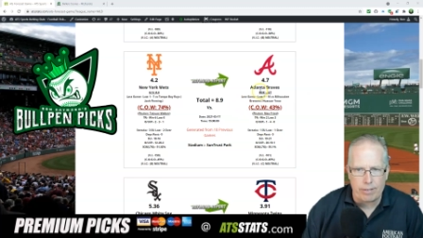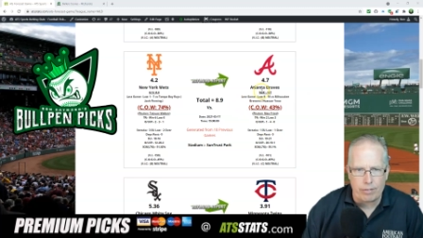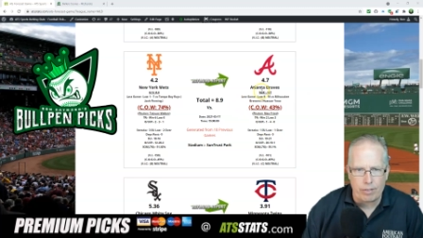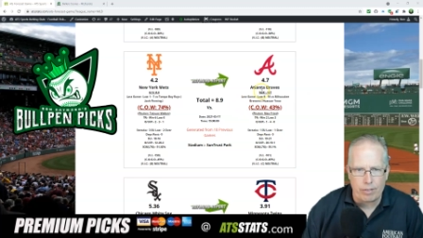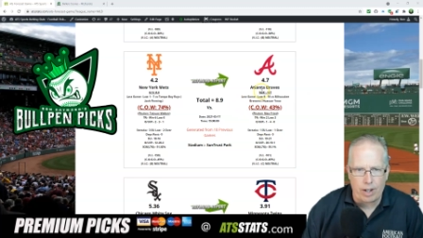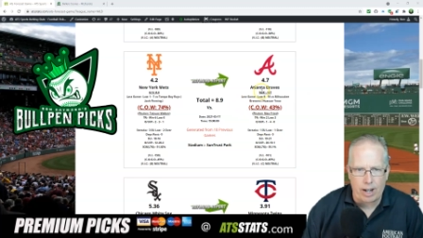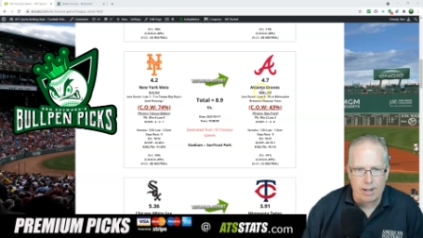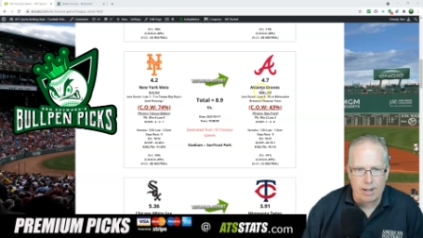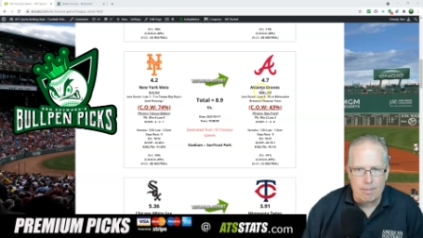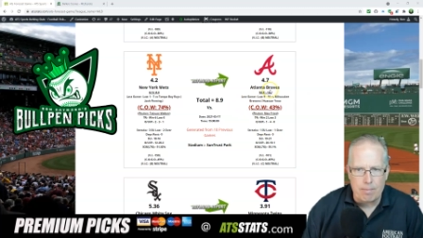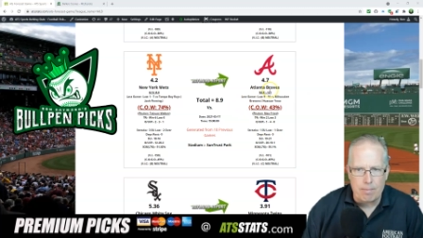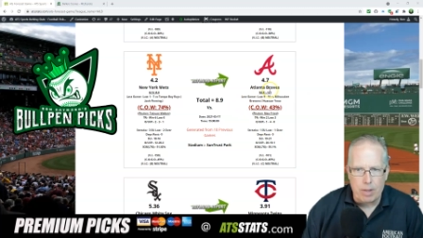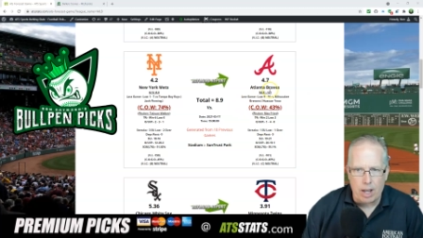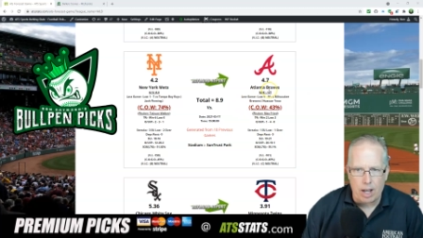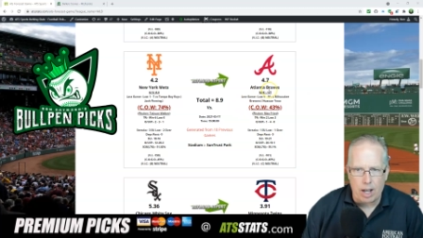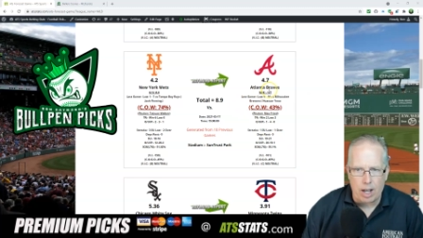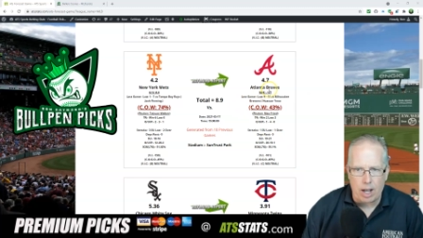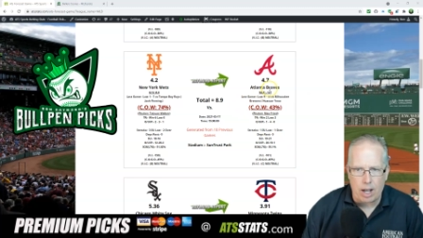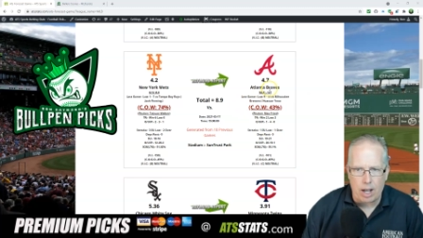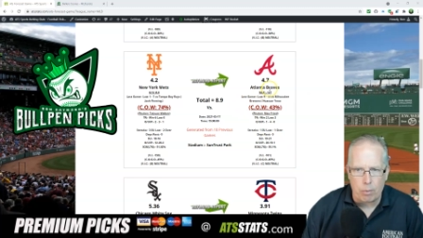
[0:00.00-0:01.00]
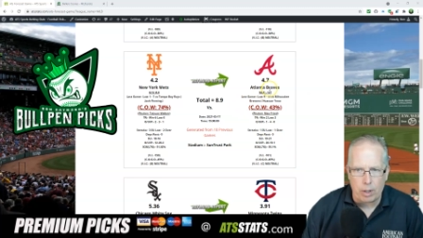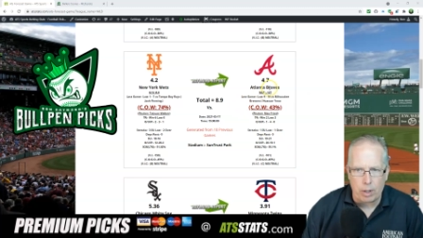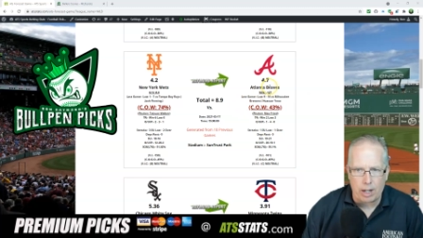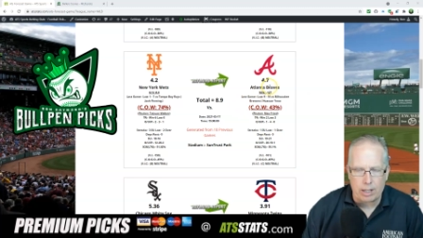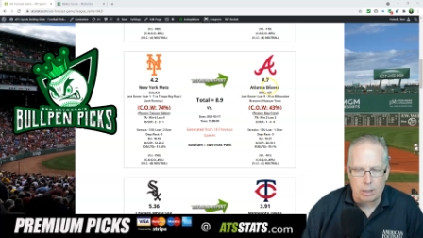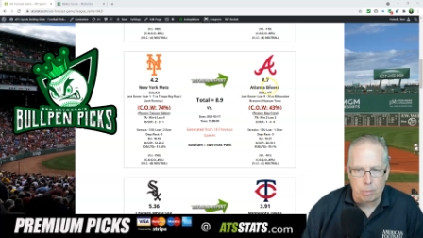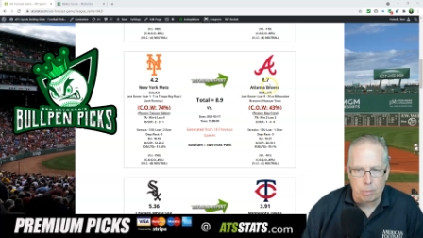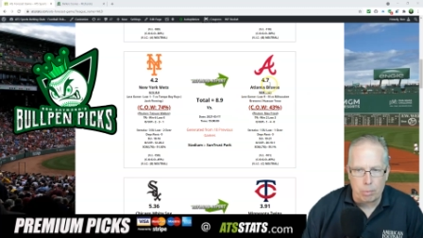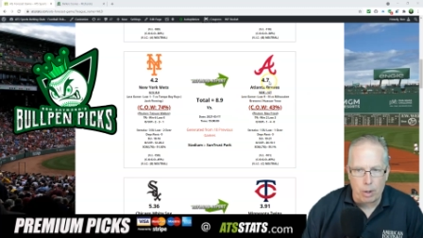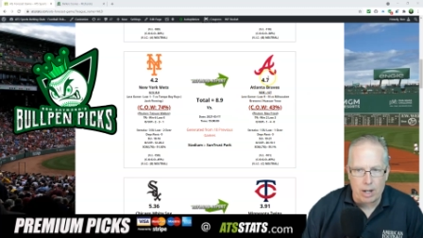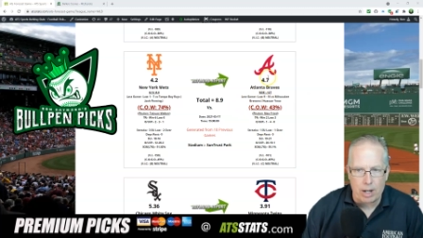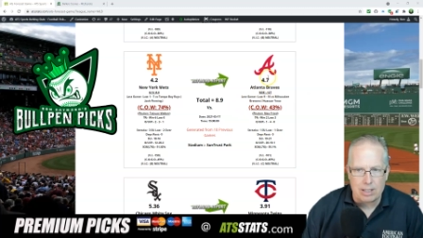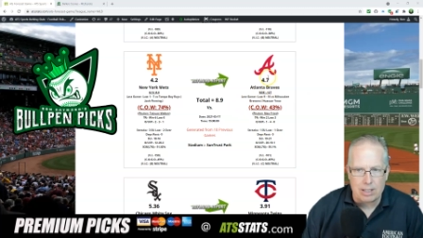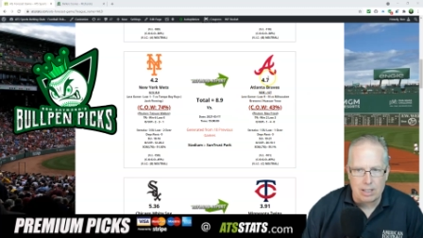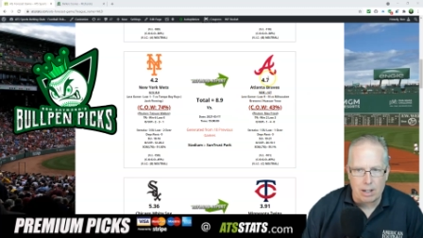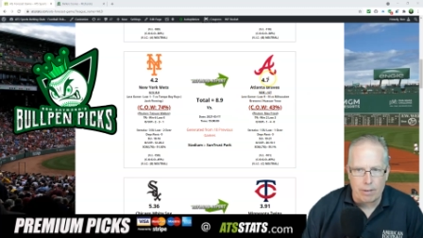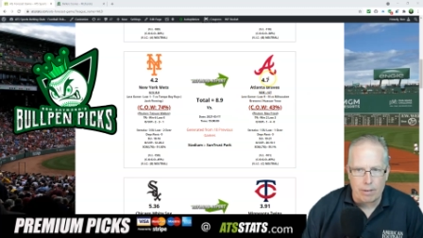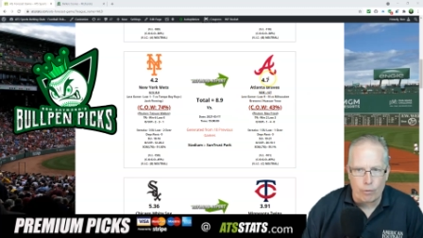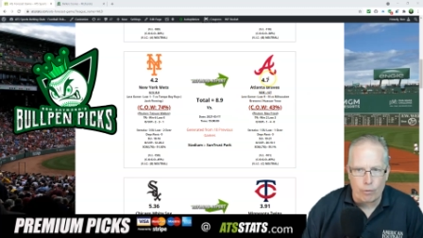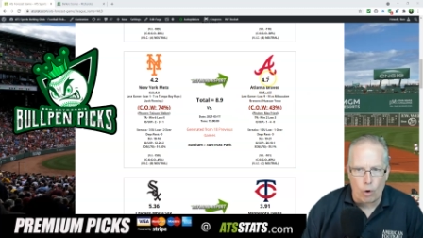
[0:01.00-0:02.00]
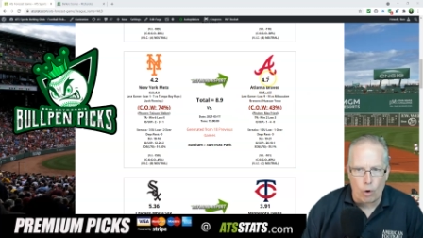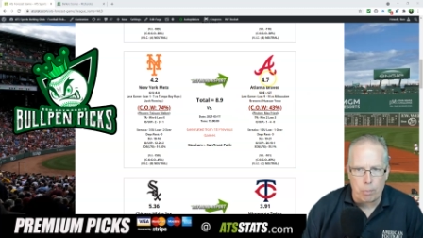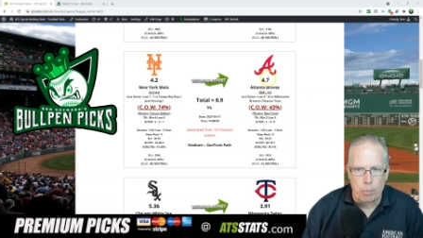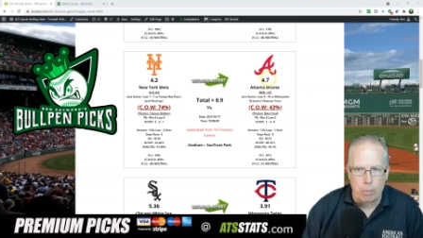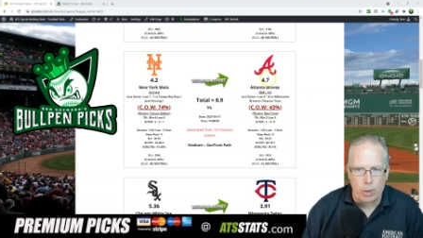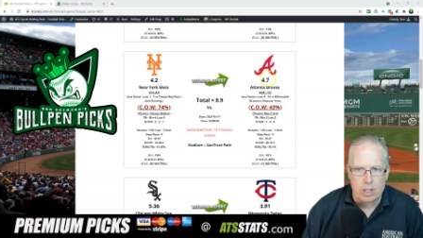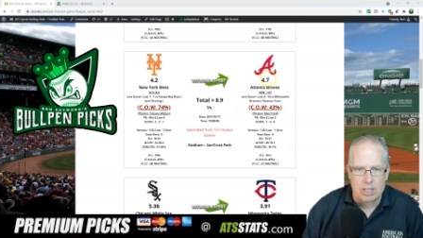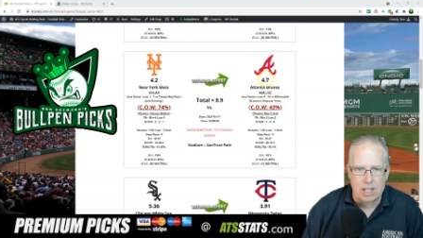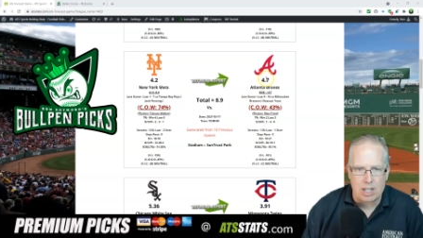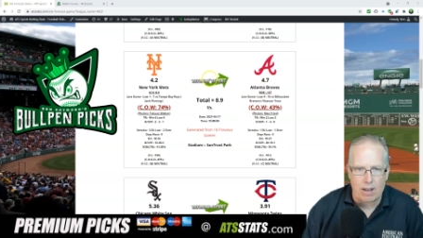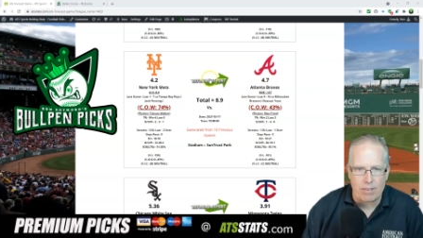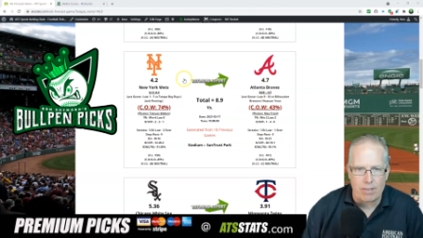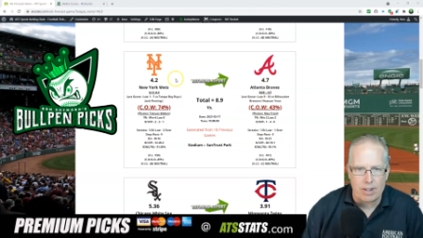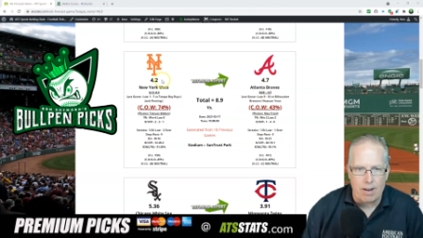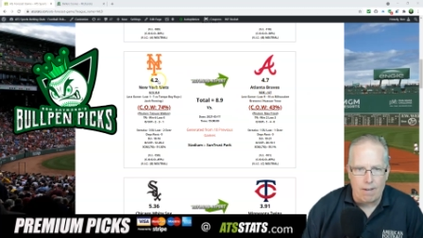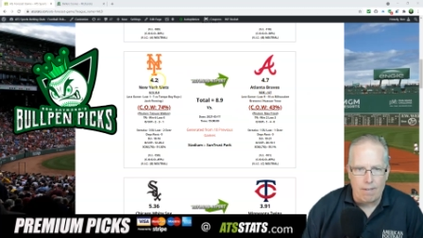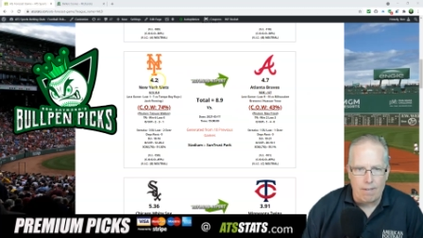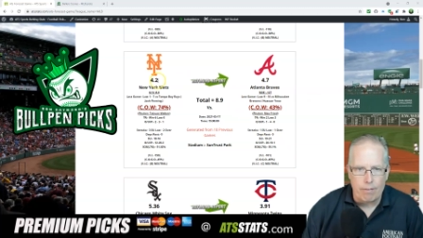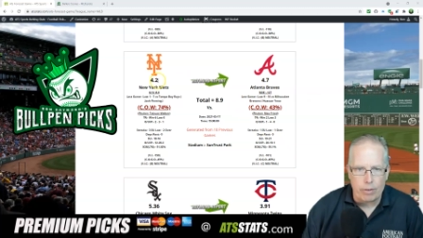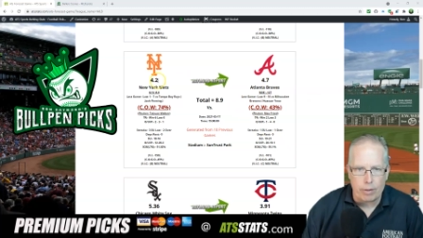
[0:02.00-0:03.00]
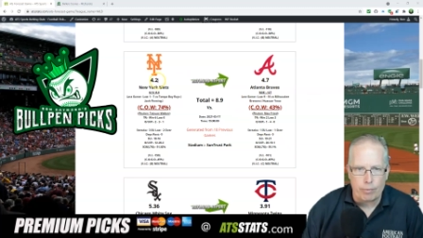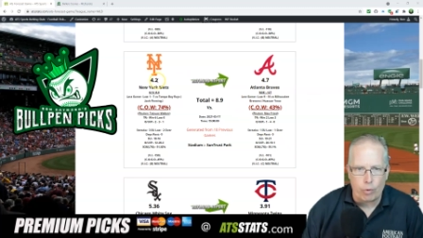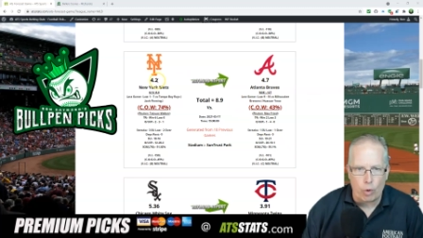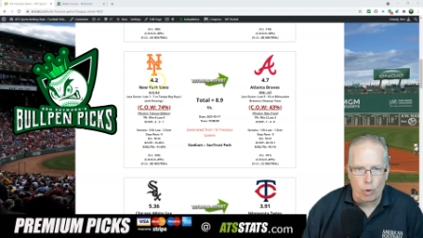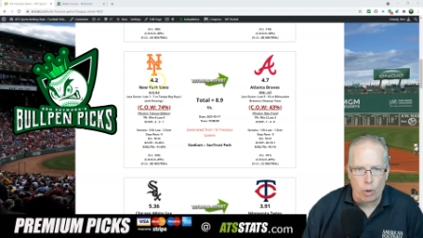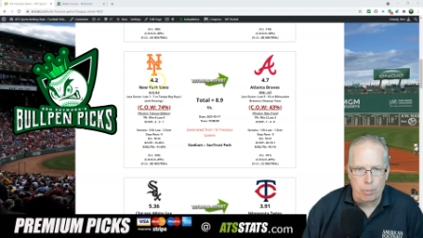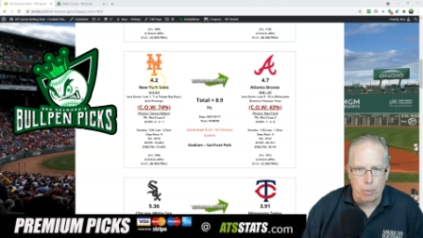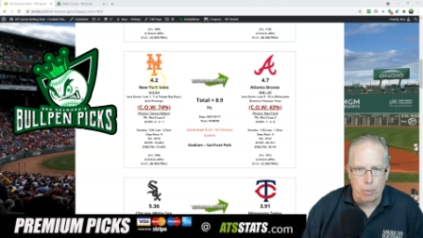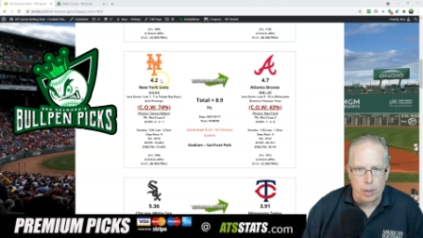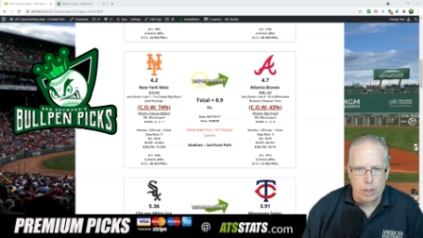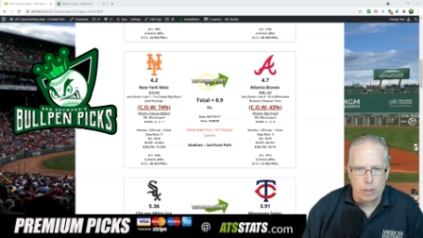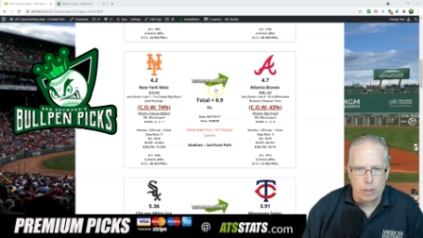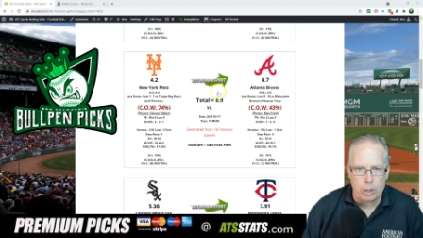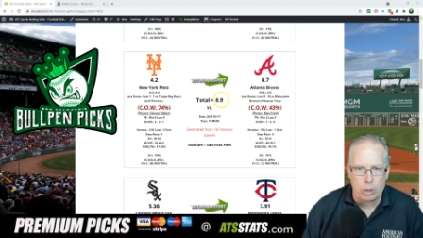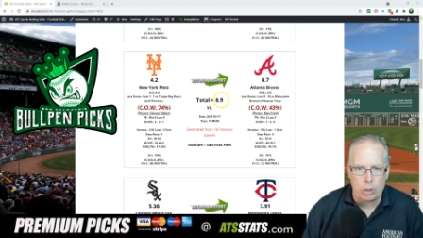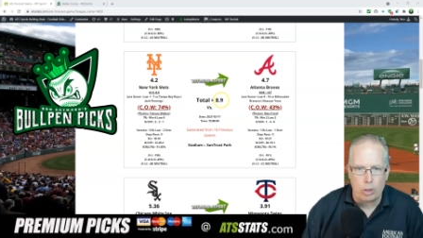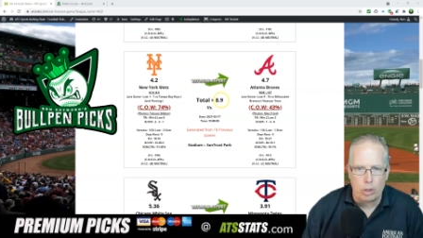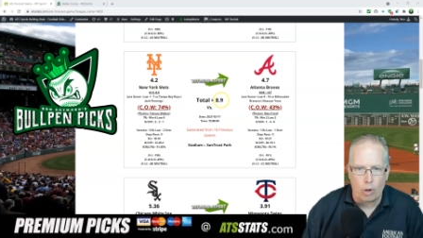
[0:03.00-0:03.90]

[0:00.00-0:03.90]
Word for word: If not, uh, we the Braves here, 4.7 to 4.2,